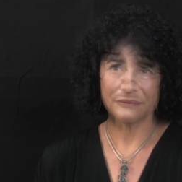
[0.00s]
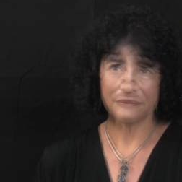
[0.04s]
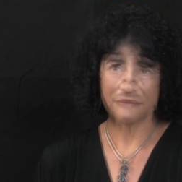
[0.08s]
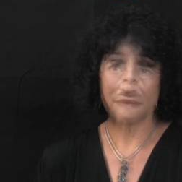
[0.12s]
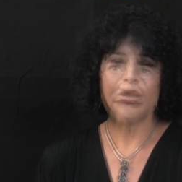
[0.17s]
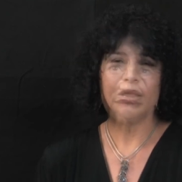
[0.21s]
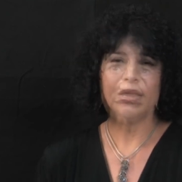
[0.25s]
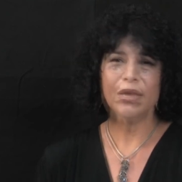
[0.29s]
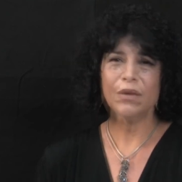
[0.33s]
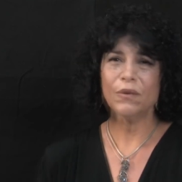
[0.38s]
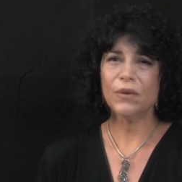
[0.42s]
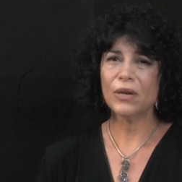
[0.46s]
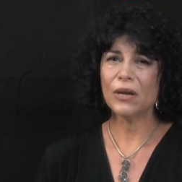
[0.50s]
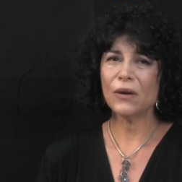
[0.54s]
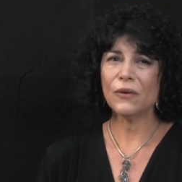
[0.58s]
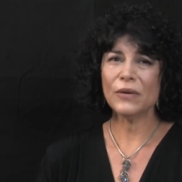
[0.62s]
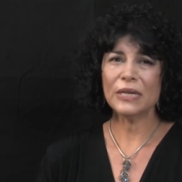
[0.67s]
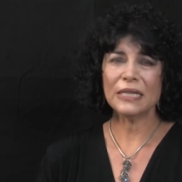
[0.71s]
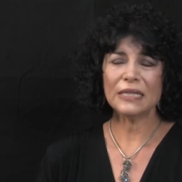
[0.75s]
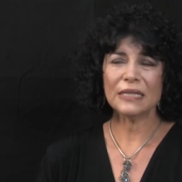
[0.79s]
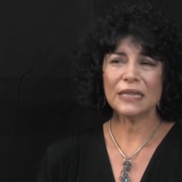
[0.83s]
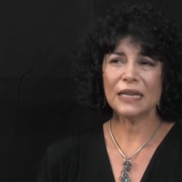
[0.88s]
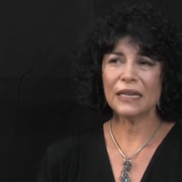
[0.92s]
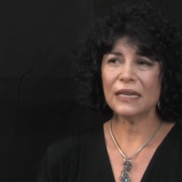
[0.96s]
Well, I would
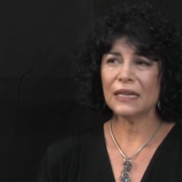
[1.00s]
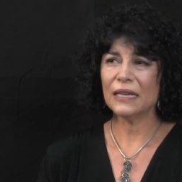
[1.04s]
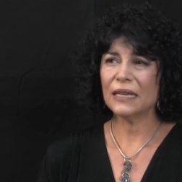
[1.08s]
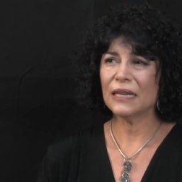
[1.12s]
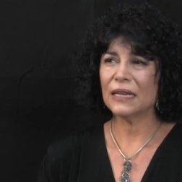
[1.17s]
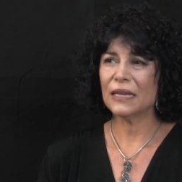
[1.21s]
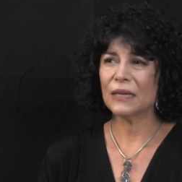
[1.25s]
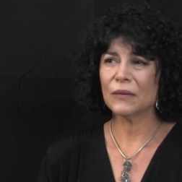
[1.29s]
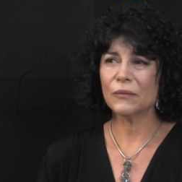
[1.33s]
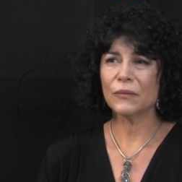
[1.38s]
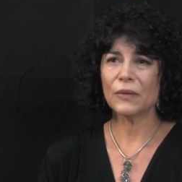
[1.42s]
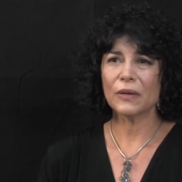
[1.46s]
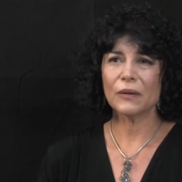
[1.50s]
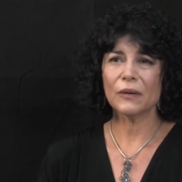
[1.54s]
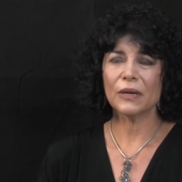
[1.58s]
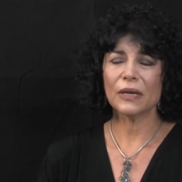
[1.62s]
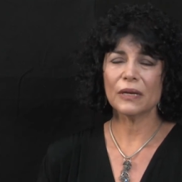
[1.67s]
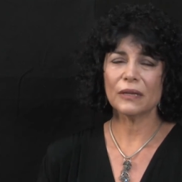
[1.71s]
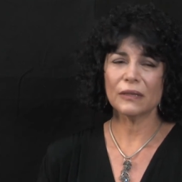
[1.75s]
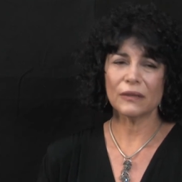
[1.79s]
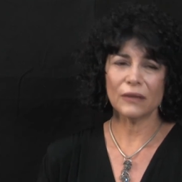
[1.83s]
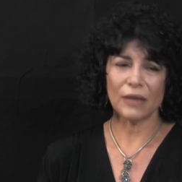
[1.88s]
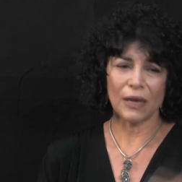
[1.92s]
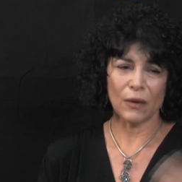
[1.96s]
always say to him,
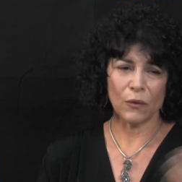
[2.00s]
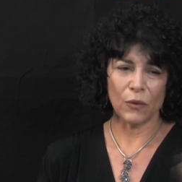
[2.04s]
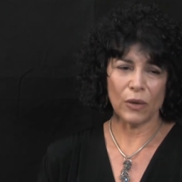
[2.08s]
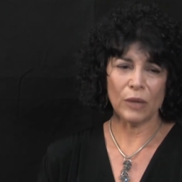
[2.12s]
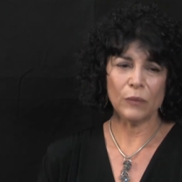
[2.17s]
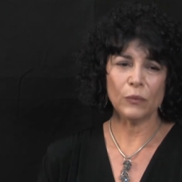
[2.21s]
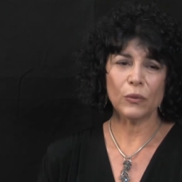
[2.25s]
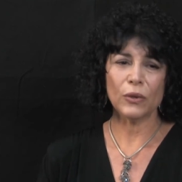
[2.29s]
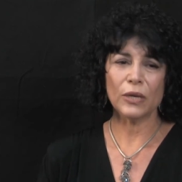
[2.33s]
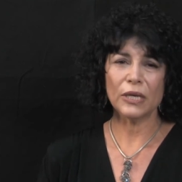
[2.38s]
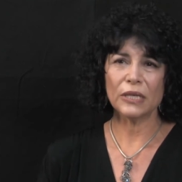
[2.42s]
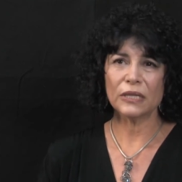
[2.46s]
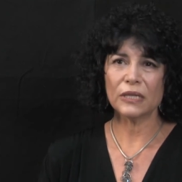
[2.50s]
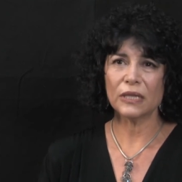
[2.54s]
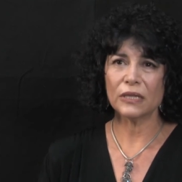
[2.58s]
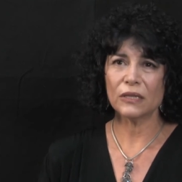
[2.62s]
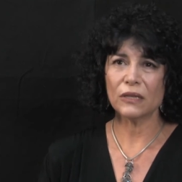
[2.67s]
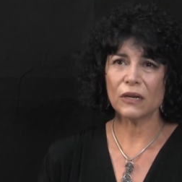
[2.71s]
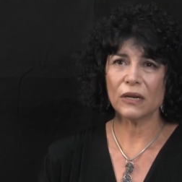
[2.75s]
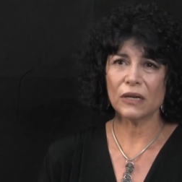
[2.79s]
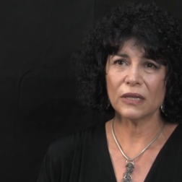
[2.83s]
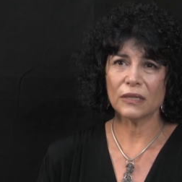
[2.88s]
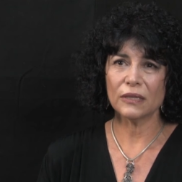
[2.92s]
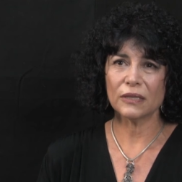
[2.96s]
at one point I
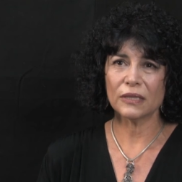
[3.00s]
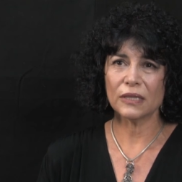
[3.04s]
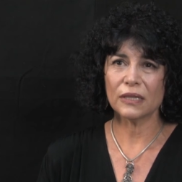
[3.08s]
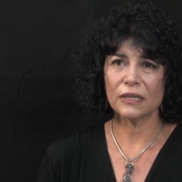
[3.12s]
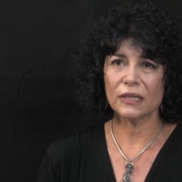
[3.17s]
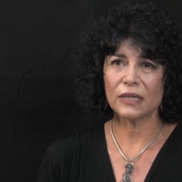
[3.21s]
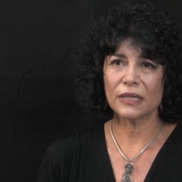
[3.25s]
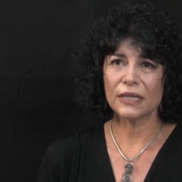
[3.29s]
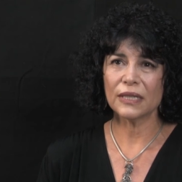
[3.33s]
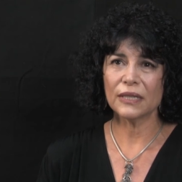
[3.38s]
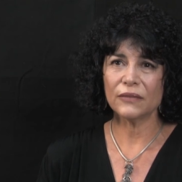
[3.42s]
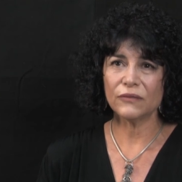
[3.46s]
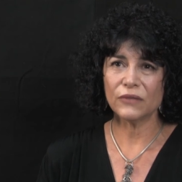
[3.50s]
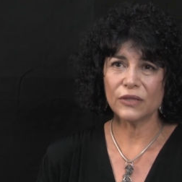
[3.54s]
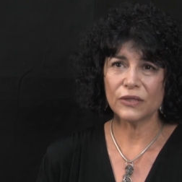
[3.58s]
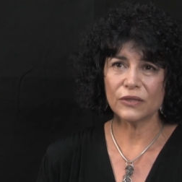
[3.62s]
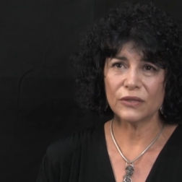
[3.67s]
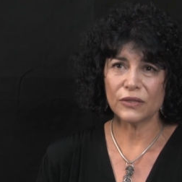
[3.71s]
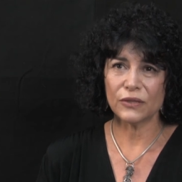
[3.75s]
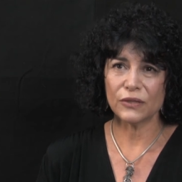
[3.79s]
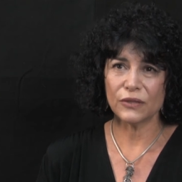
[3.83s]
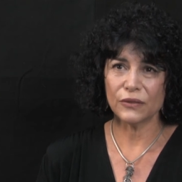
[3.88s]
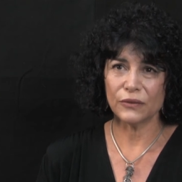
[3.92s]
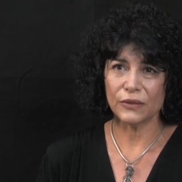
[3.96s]
taught
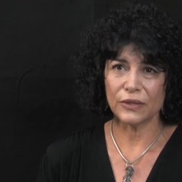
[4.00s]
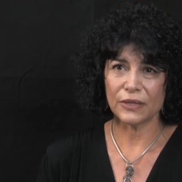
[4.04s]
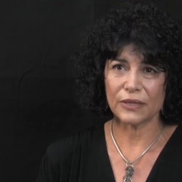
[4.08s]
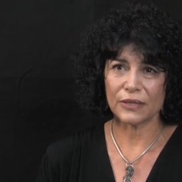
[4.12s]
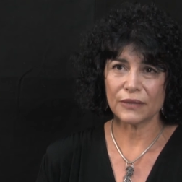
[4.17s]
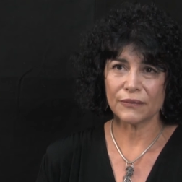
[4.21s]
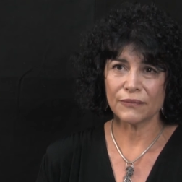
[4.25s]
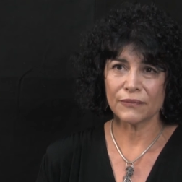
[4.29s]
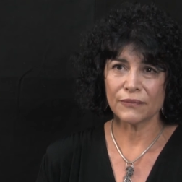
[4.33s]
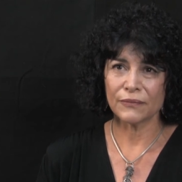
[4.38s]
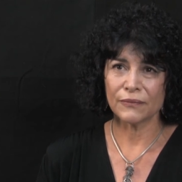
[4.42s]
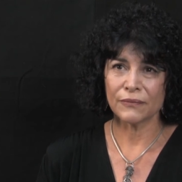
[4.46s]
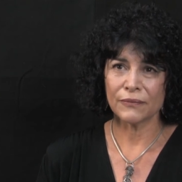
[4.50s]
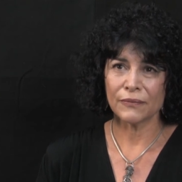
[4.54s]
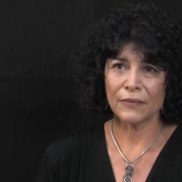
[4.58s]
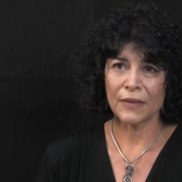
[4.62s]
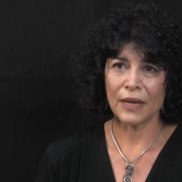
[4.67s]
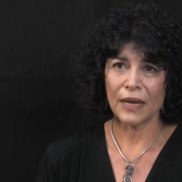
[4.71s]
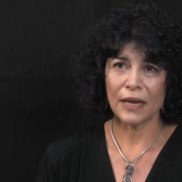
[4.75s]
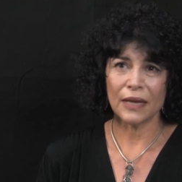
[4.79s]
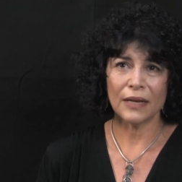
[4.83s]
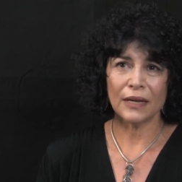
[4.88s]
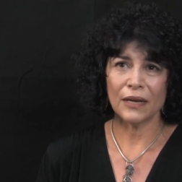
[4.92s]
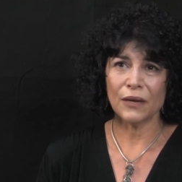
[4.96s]
gifted students,
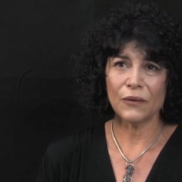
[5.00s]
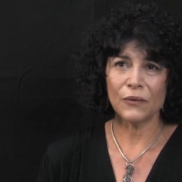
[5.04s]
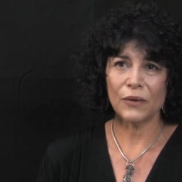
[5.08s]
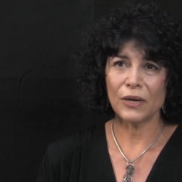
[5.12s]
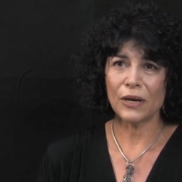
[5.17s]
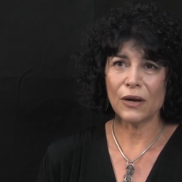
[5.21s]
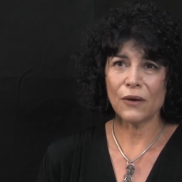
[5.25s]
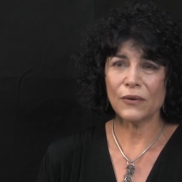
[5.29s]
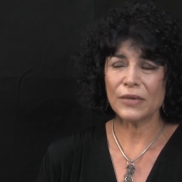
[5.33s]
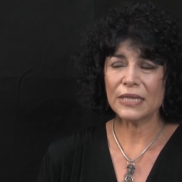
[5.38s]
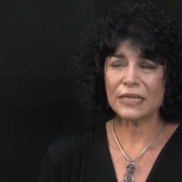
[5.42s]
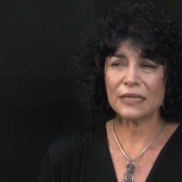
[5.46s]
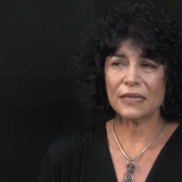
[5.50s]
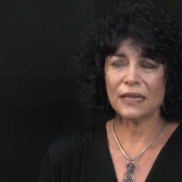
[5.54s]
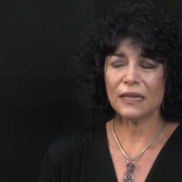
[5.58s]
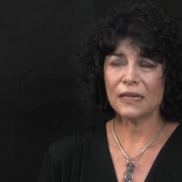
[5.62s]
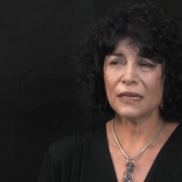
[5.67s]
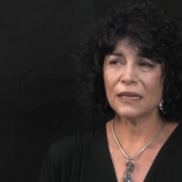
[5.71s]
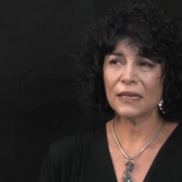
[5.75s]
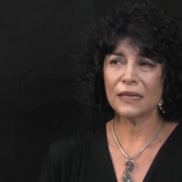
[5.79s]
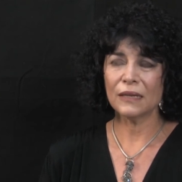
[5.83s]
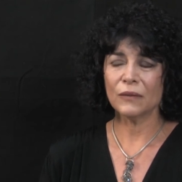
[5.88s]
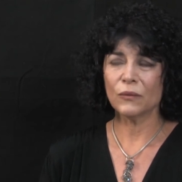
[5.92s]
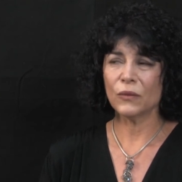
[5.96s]
and I would always say
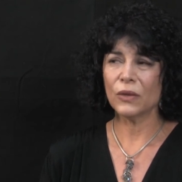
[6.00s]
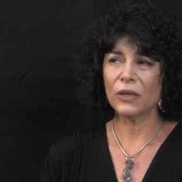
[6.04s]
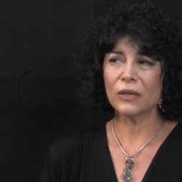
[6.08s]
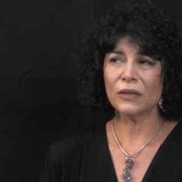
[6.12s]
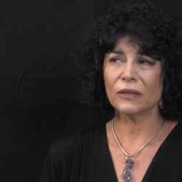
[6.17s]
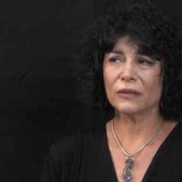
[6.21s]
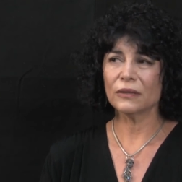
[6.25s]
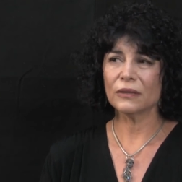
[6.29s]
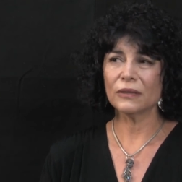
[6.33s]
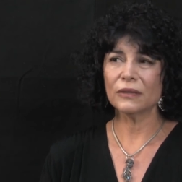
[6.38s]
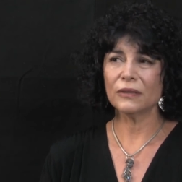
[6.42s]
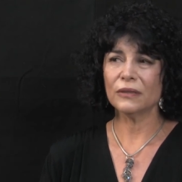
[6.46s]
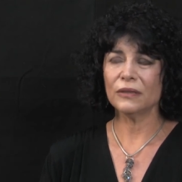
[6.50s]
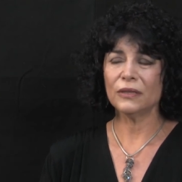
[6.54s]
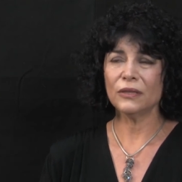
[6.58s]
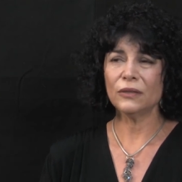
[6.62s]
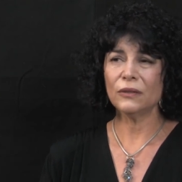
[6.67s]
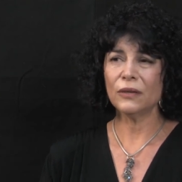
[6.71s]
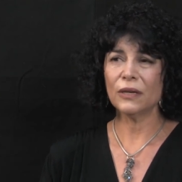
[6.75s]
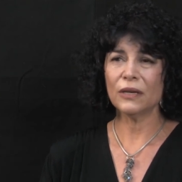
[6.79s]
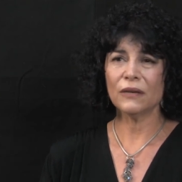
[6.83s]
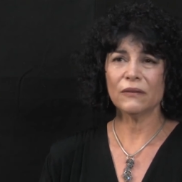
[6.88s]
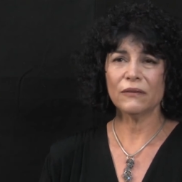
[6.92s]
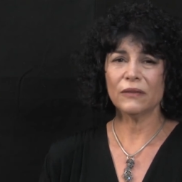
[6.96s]
to him, well,
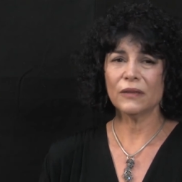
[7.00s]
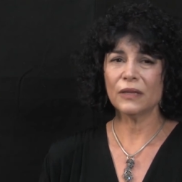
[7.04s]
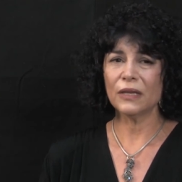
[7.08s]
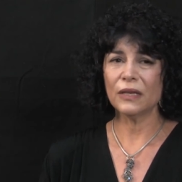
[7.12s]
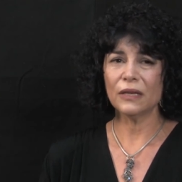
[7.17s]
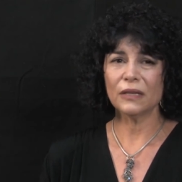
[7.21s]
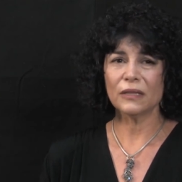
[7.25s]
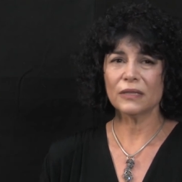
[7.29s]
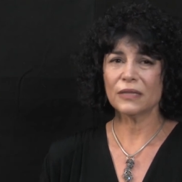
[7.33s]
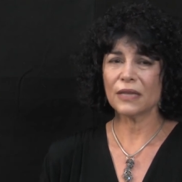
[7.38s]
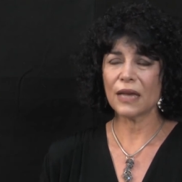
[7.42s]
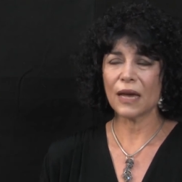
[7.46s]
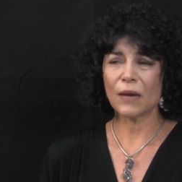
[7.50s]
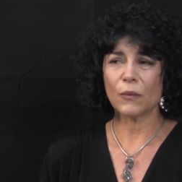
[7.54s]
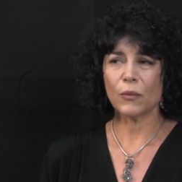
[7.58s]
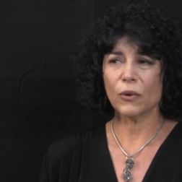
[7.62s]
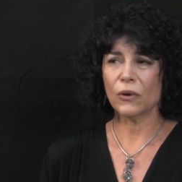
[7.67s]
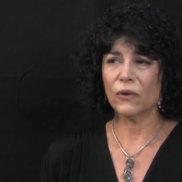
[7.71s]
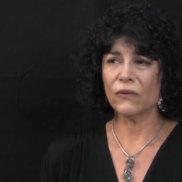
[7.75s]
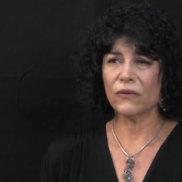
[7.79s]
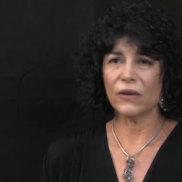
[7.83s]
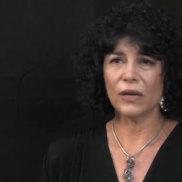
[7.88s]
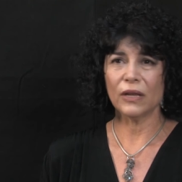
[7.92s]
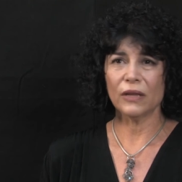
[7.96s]
you have the exact
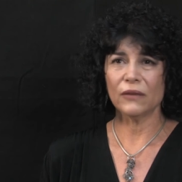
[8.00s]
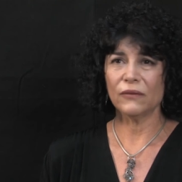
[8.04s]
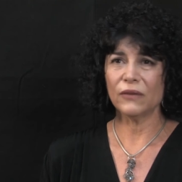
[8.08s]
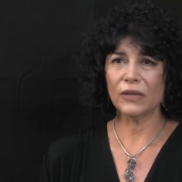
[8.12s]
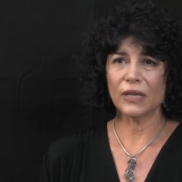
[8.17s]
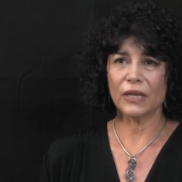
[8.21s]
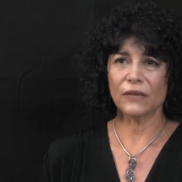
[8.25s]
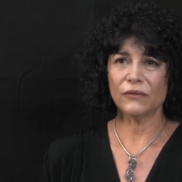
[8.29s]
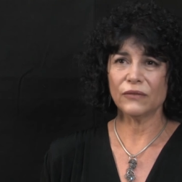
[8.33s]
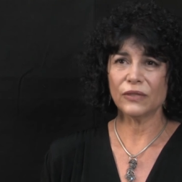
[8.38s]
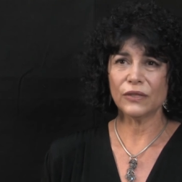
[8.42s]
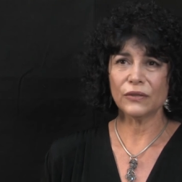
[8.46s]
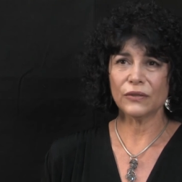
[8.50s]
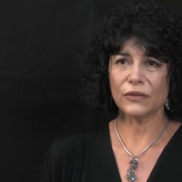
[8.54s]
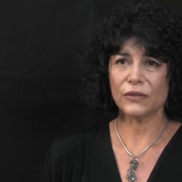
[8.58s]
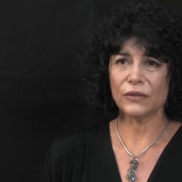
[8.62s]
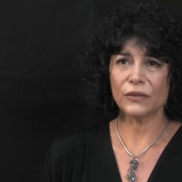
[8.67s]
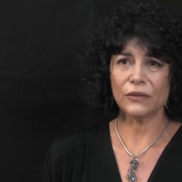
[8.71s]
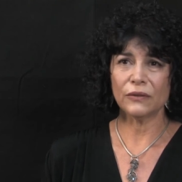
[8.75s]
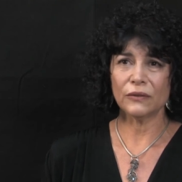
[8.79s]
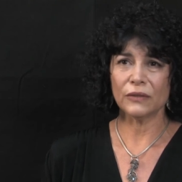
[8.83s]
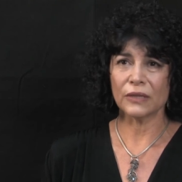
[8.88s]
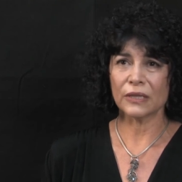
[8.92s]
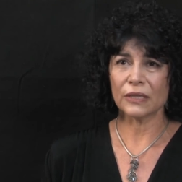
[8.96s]
profile of a gifted
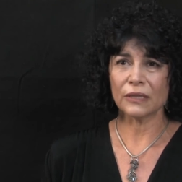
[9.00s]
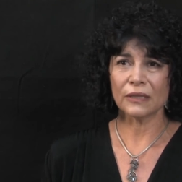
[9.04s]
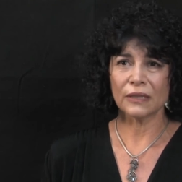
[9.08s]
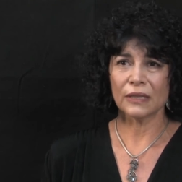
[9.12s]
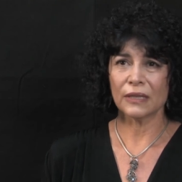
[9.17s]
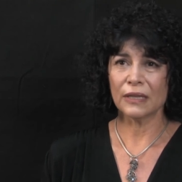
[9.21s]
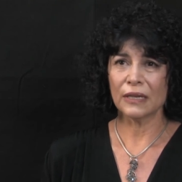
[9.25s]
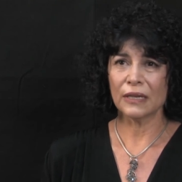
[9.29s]
student,